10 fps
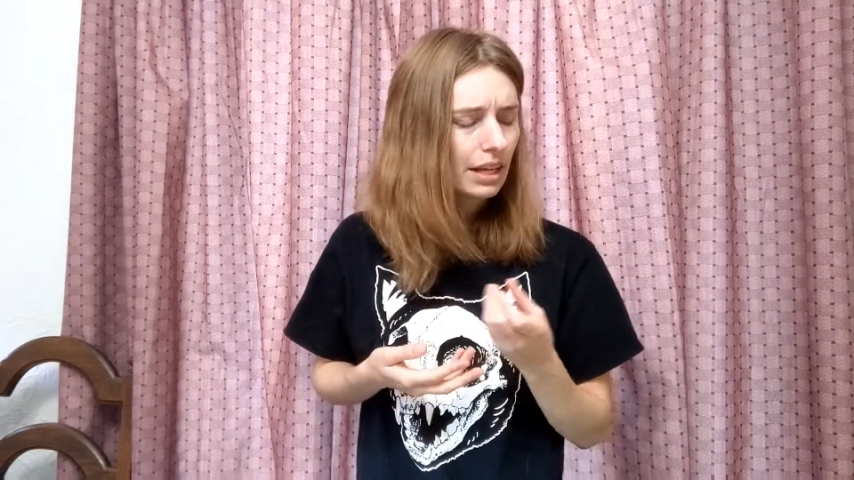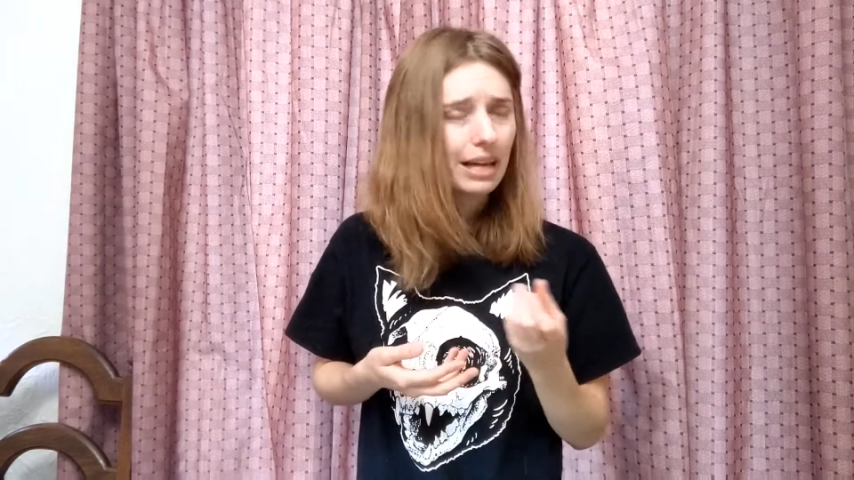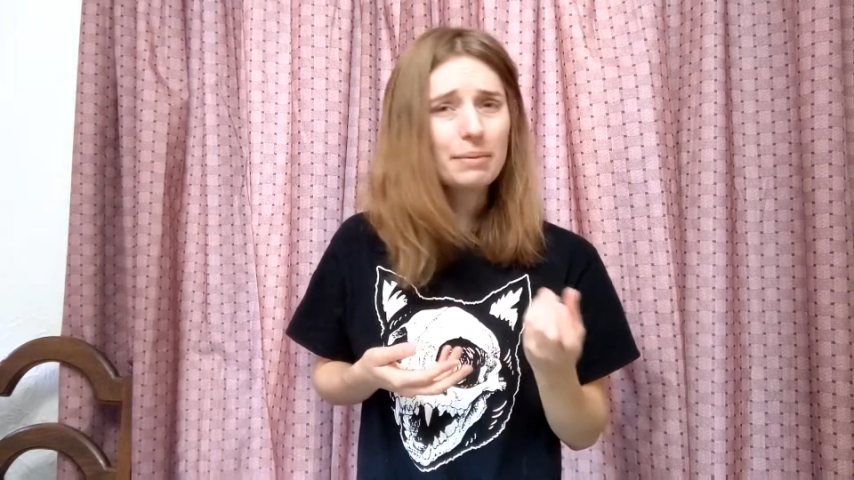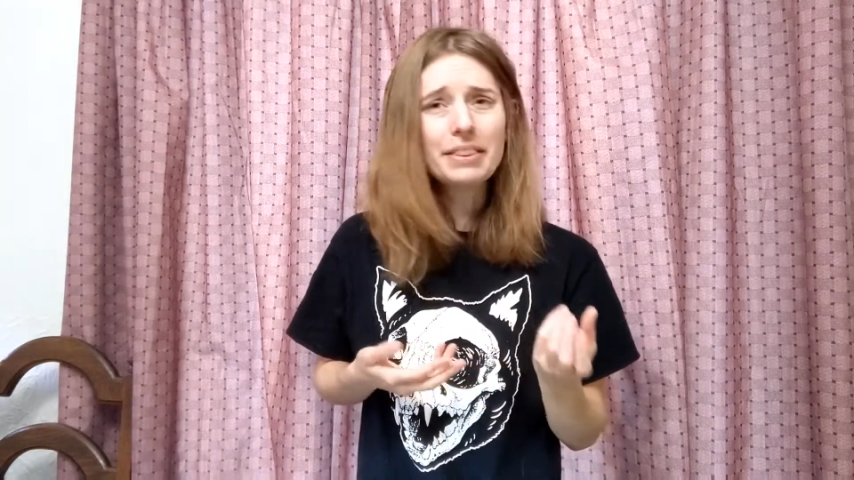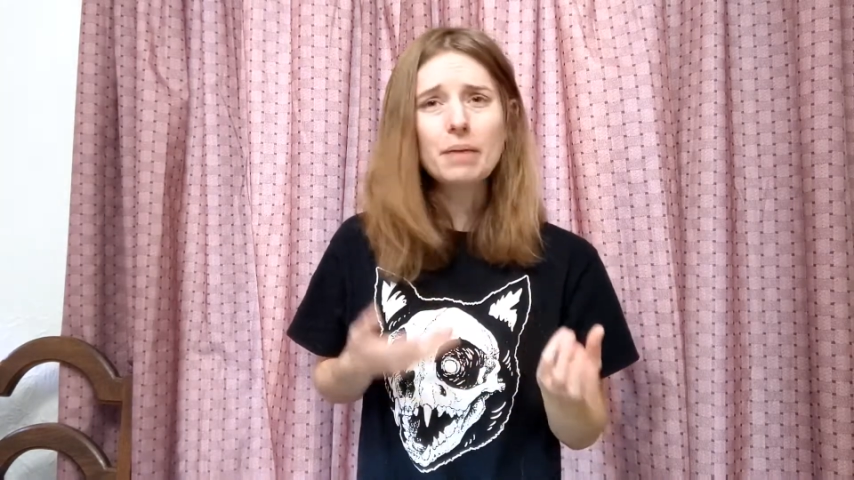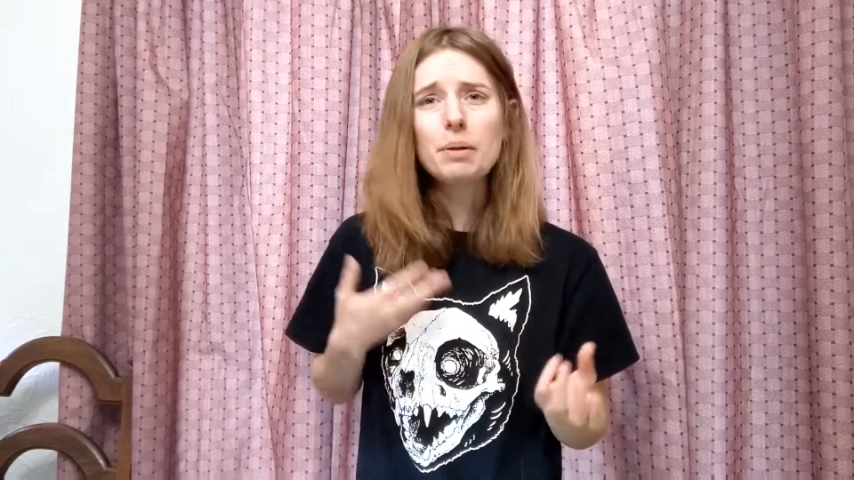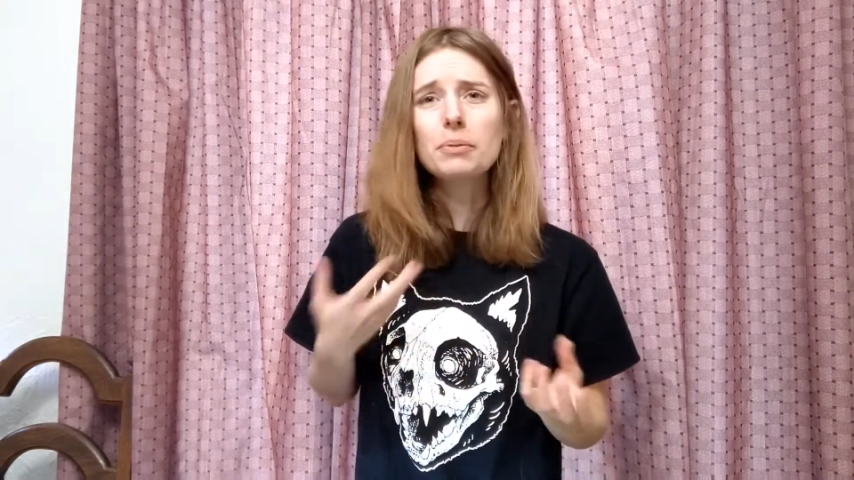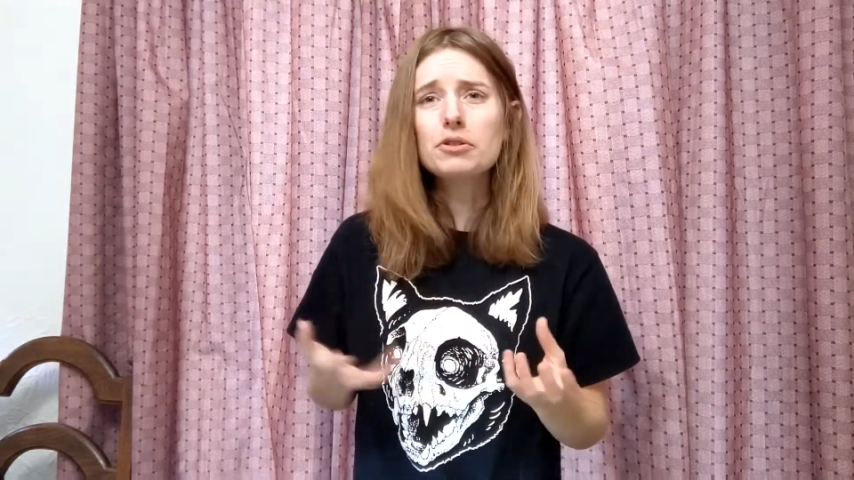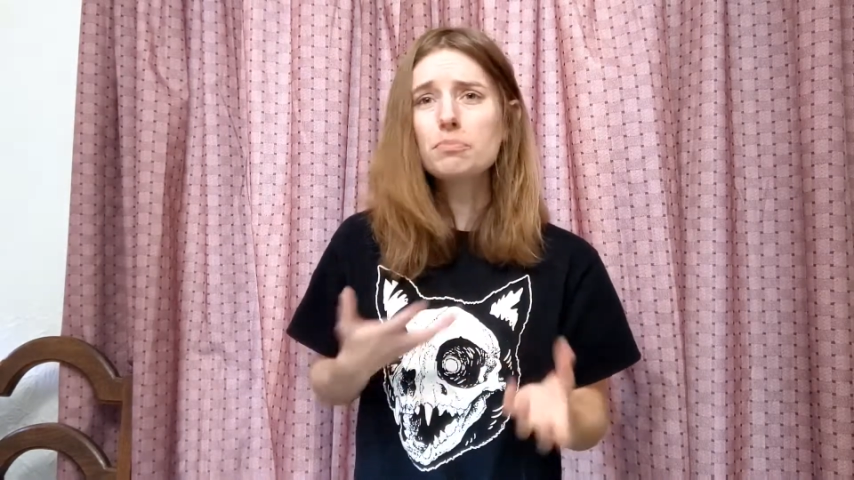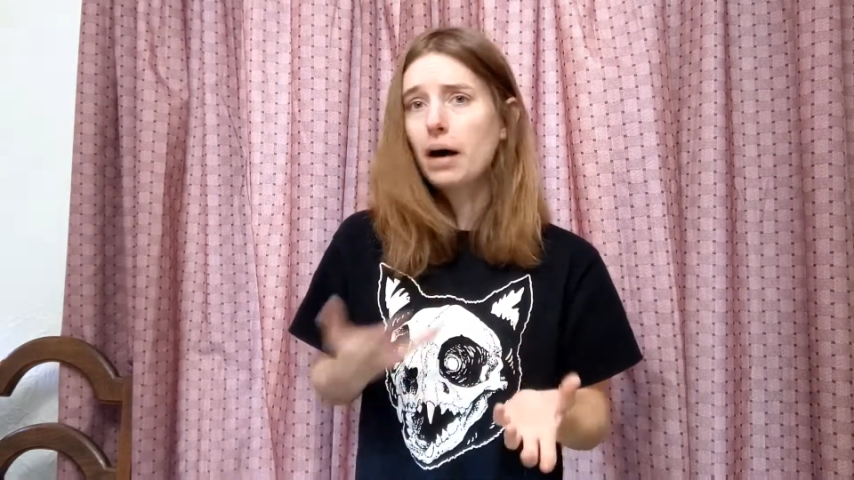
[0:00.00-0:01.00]
I meant that people
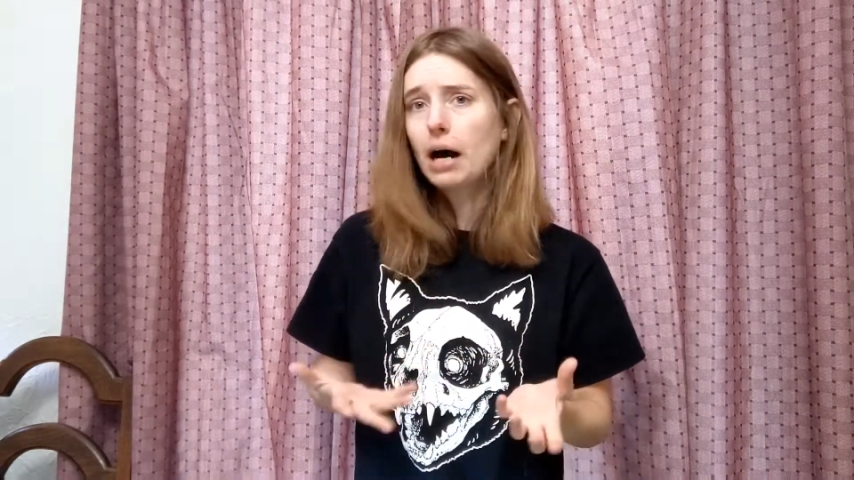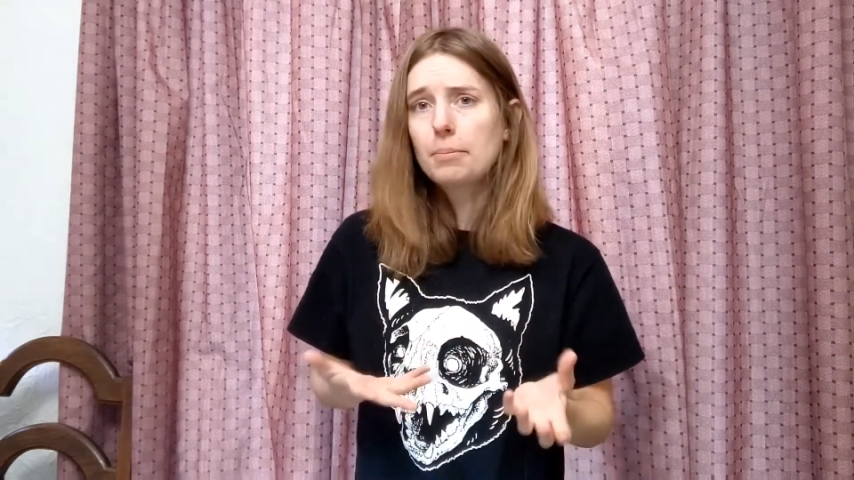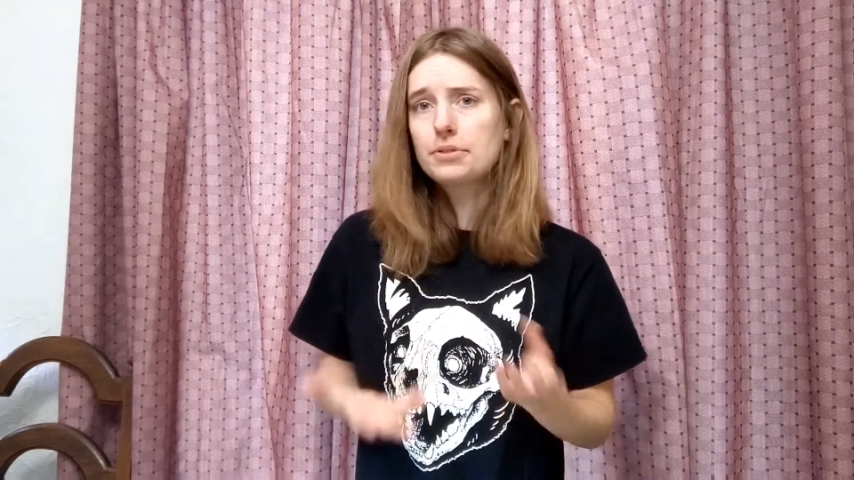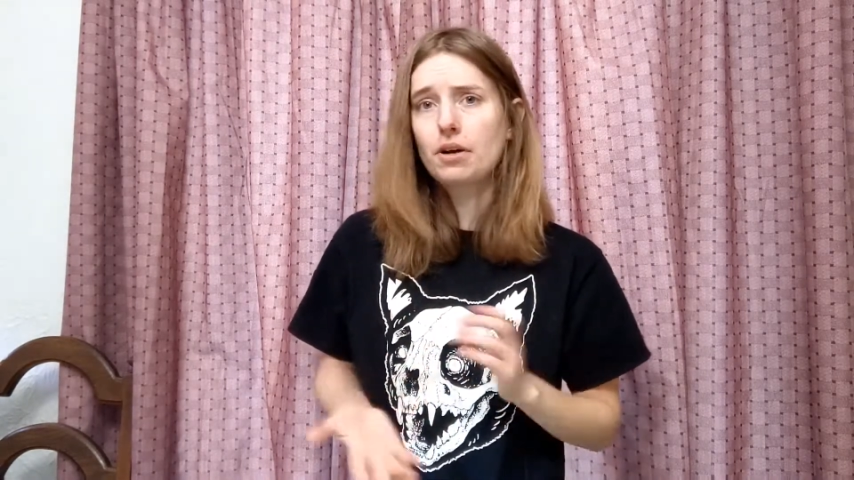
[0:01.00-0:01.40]
use mops